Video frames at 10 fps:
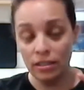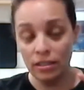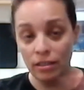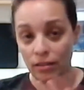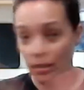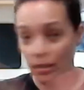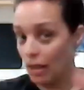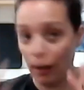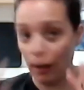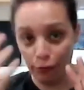Entire
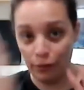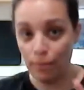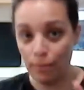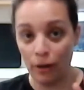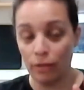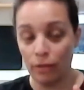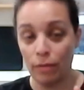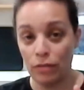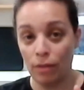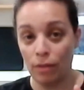feet part of the
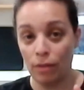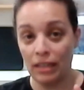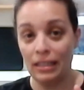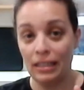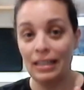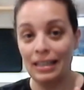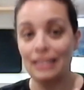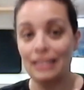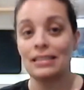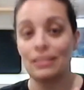raindrop technique is
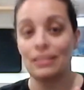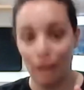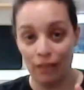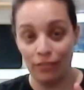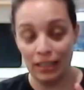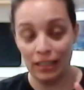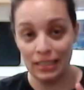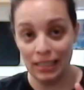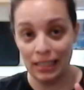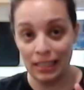the VitaFlex
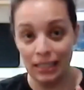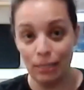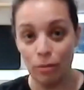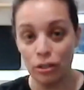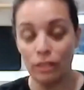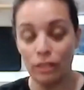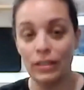technique portion of it,